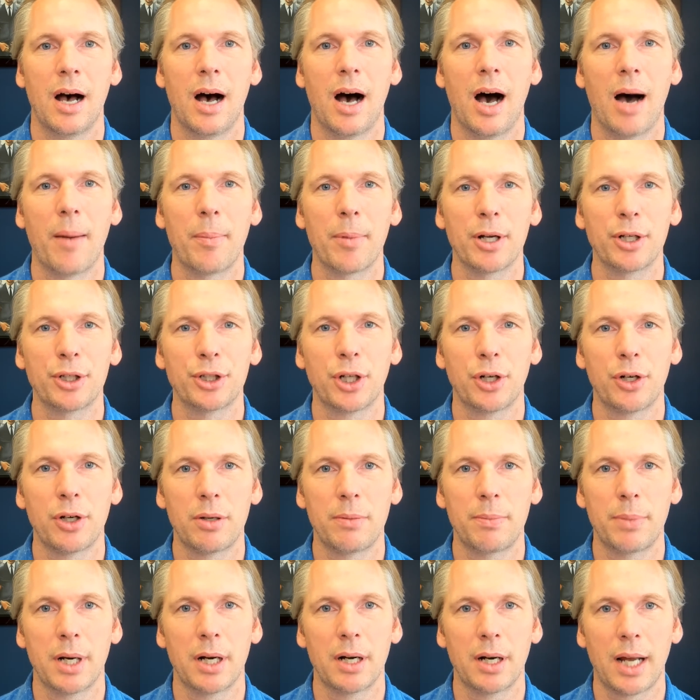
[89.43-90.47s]
I'm going to show you
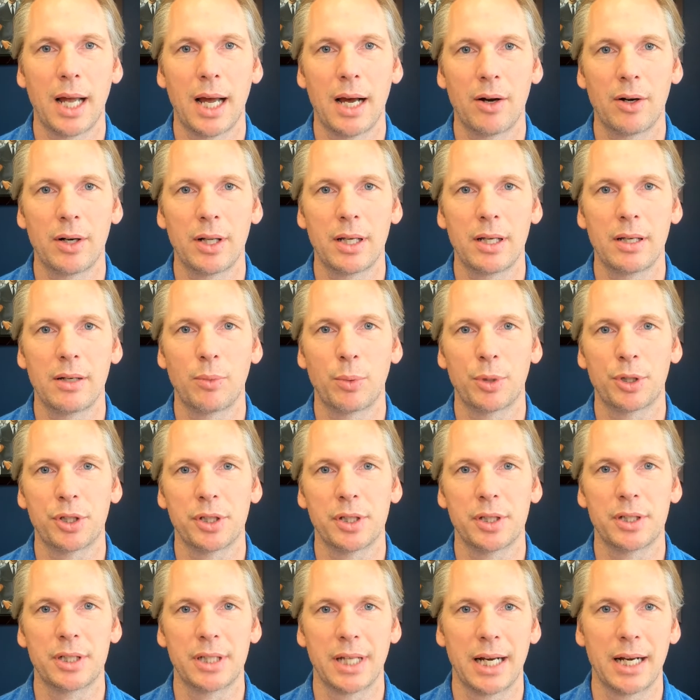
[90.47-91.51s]
Bexar County, which
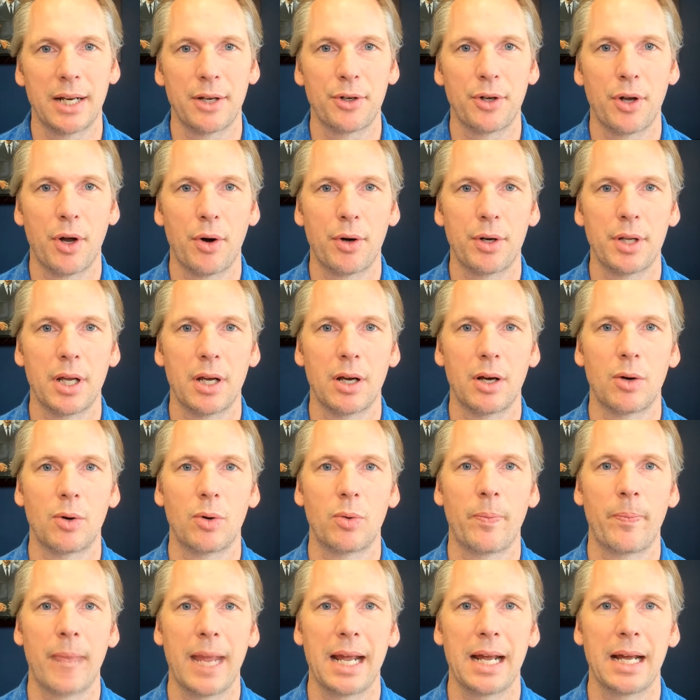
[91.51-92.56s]
is San
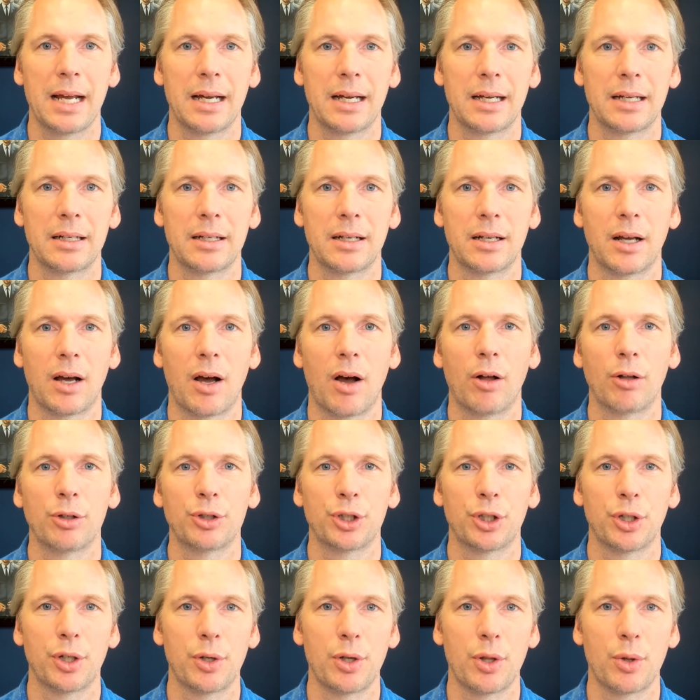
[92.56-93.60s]
Antonio, and I'll
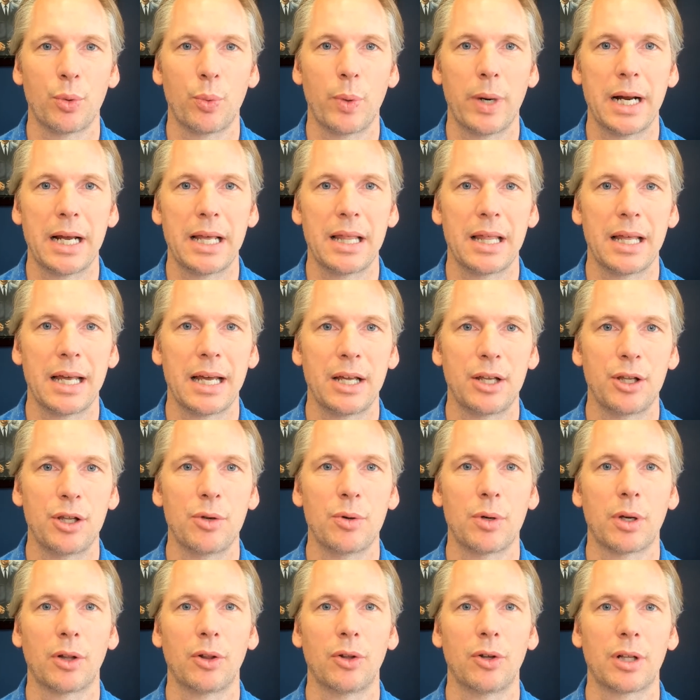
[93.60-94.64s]
show you the way that you
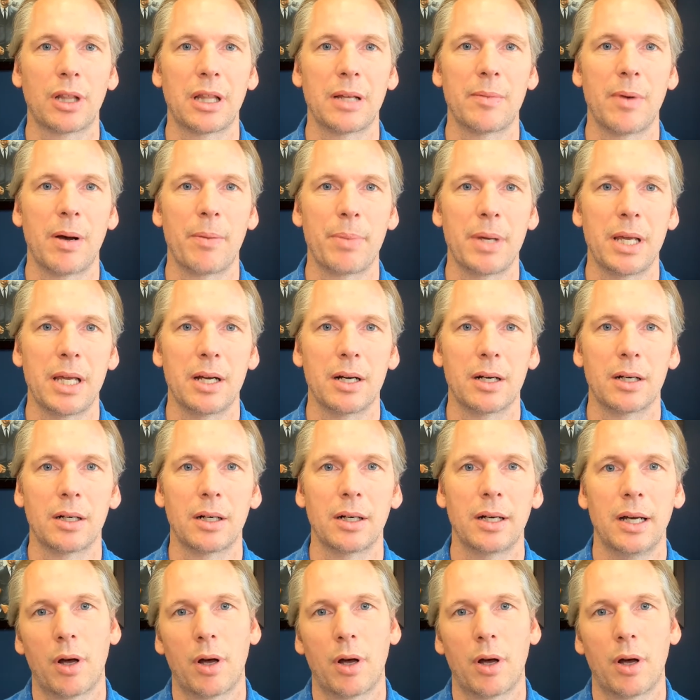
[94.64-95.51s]
can look them up here.